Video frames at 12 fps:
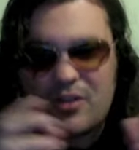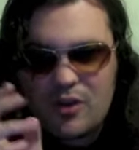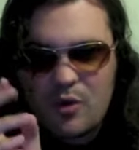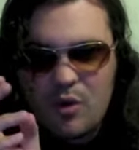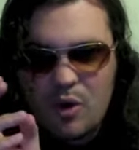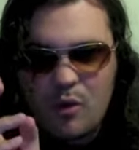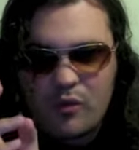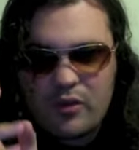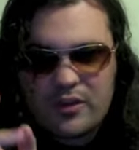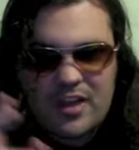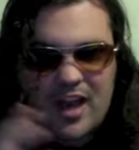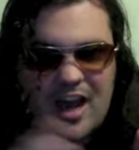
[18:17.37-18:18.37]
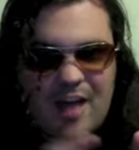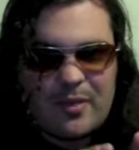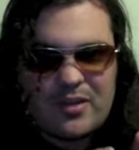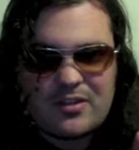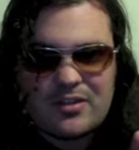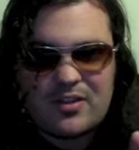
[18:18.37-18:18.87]
so over the top
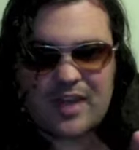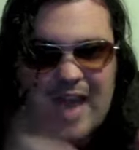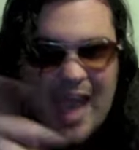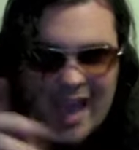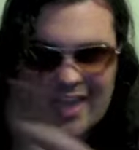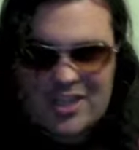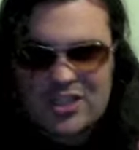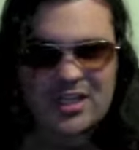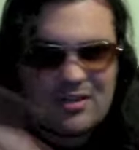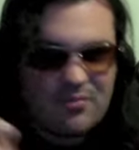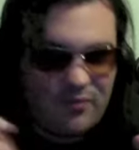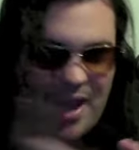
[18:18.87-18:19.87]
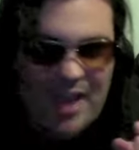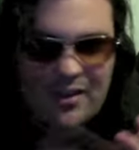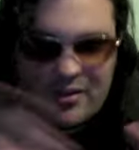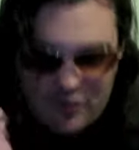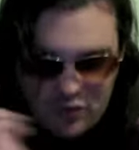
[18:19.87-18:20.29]
in just the action and violence,